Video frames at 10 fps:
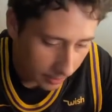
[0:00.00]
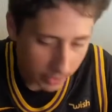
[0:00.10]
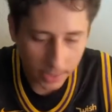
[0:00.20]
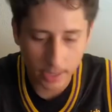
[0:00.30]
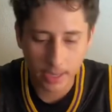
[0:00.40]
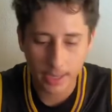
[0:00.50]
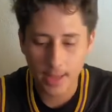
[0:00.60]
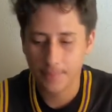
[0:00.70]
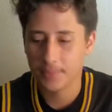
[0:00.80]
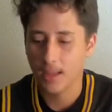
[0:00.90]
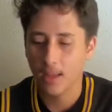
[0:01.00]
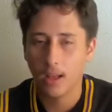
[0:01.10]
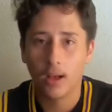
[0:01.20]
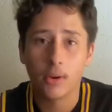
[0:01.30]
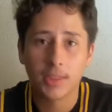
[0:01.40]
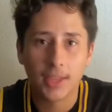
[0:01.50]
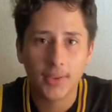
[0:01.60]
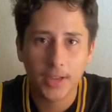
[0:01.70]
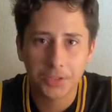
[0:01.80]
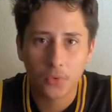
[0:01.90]
But yeah, I want to thank
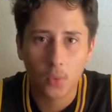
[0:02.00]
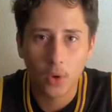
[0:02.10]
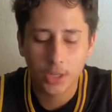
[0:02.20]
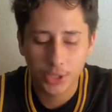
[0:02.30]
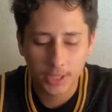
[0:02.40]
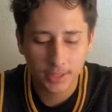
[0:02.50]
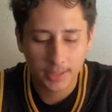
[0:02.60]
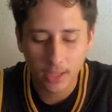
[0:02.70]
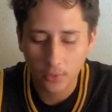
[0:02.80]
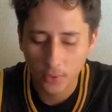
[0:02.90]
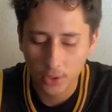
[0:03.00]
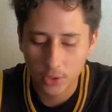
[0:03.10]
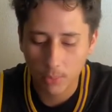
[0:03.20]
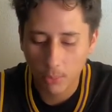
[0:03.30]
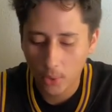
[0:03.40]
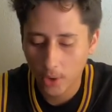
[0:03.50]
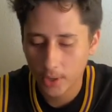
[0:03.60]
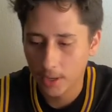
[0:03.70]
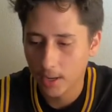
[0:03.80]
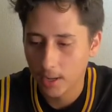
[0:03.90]
you guys for watching. Thank you for the
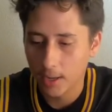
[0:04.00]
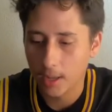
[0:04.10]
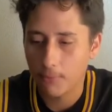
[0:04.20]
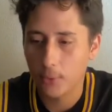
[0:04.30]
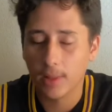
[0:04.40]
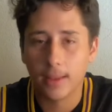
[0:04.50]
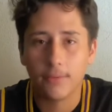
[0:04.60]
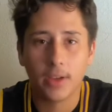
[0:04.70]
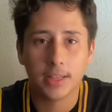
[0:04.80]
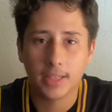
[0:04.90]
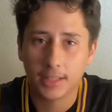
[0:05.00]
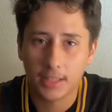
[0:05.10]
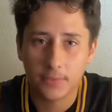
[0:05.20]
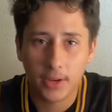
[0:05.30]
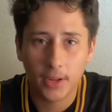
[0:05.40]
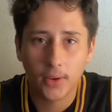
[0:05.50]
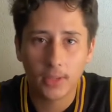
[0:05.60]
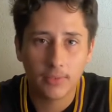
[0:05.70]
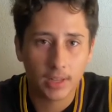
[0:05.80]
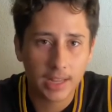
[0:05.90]
support. If you guys like this video,
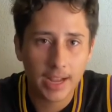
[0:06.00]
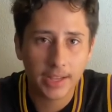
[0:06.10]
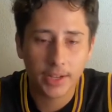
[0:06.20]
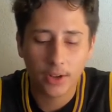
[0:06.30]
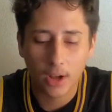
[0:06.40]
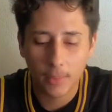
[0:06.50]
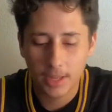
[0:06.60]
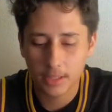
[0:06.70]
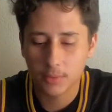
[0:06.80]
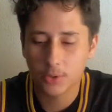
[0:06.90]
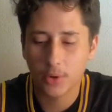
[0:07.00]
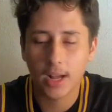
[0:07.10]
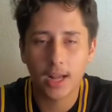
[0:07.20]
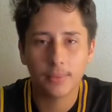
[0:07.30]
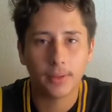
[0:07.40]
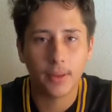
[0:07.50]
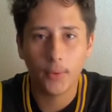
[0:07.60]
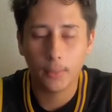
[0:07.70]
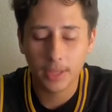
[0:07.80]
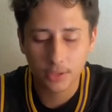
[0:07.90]
leave a like, comment, subscribe. It
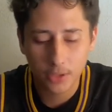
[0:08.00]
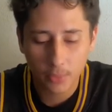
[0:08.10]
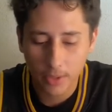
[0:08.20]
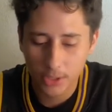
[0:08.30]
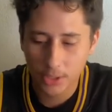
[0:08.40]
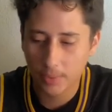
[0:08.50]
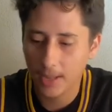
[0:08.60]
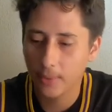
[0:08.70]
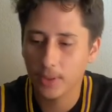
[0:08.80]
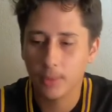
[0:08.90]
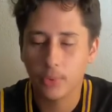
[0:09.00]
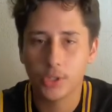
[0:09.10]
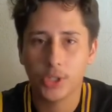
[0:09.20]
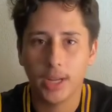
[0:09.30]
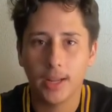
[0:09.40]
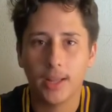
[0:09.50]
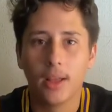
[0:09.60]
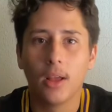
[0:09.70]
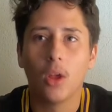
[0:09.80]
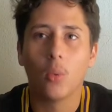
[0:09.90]
would mean so much to me. I really appreciate it.
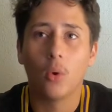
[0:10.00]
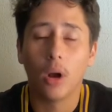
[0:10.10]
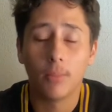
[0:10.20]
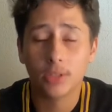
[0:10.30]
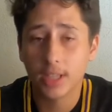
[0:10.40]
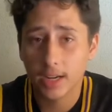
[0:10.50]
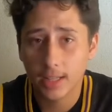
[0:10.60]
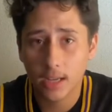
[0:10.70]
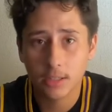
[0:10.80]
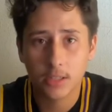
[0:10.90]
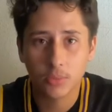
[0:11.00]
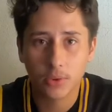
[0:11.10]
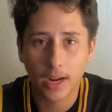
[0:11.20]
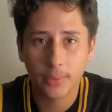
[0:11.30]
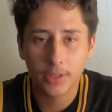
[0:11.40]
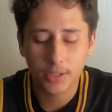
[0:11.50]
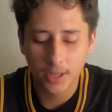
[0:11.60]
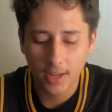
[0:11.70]
We're almost at 1,000 subscribers.